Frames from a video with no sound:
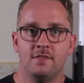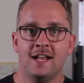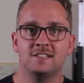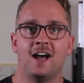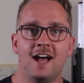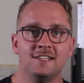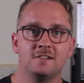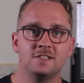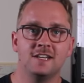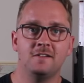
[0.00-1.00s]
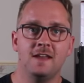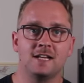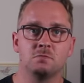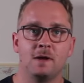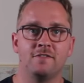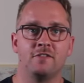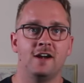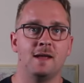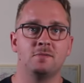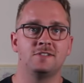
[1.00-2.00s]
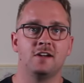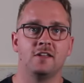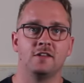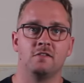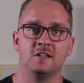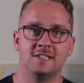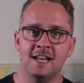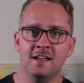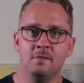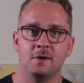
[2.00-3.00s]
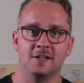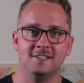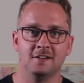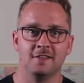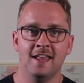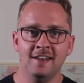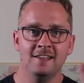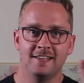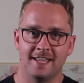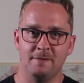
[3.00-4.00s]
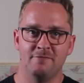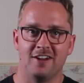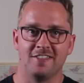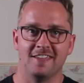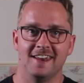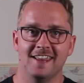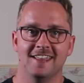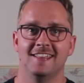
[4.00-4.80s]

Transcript: Thanks guys, I'll see you next week for an episode on the Rosetta, but until then, keep frothin'.